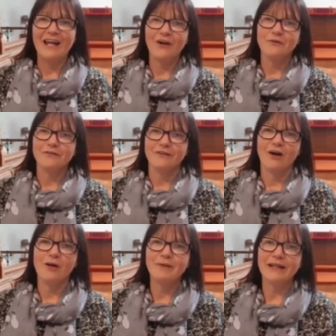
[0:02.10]
Hello,
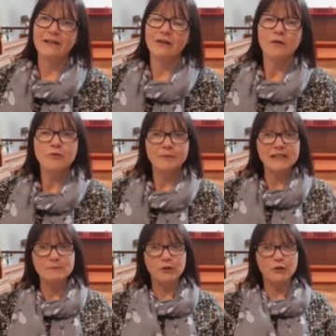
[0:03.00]
I'm Lynne and I'm from
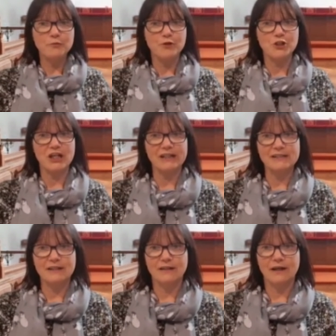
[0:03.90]
the Exmoor Youth
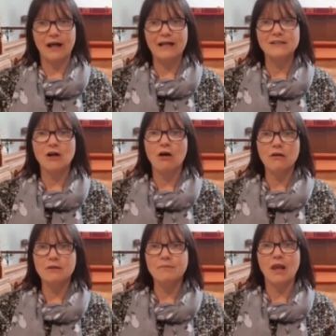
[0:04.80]
Project and
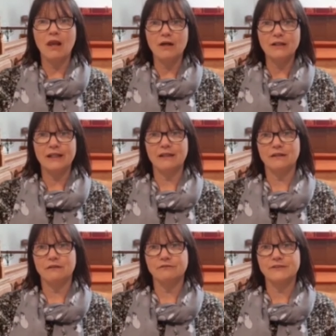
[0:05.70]
I'm lucky
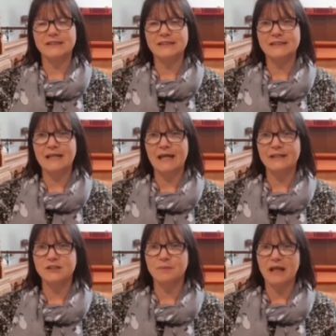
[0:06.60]
enough
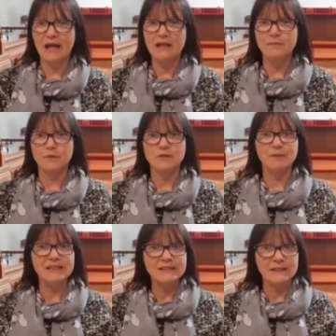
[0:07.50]
today to be able
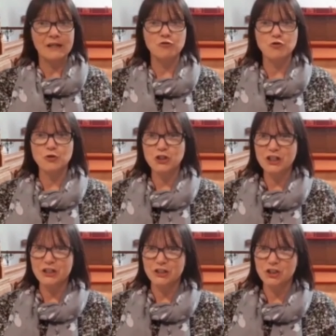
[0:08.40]
to be in St Andrew's
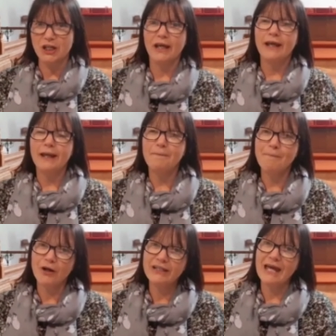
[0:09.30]
Church
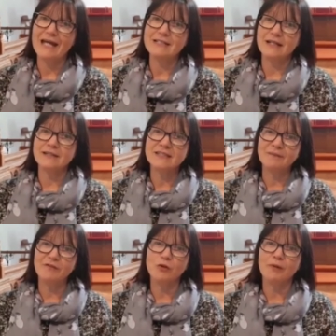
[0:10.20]
in Minehead and
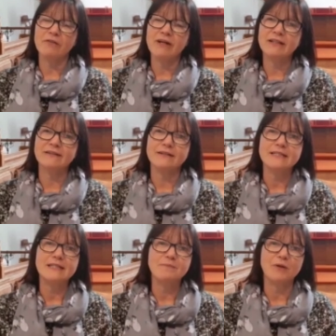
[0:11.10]
some of you might
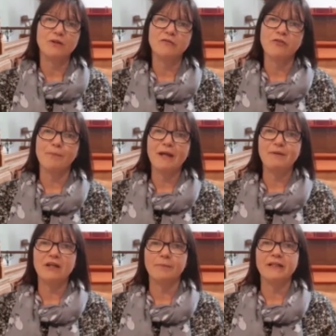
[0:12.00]
recognise this building from
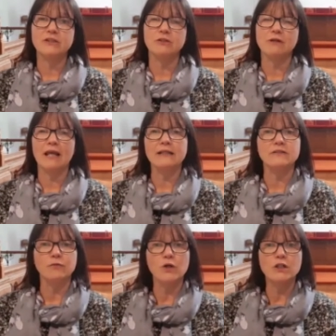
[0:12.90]
maybe coming to do
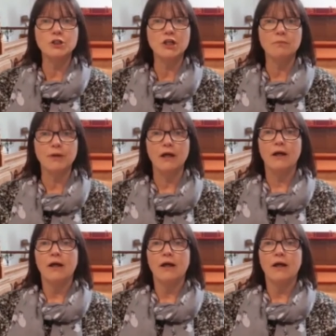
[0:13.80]
collective worship,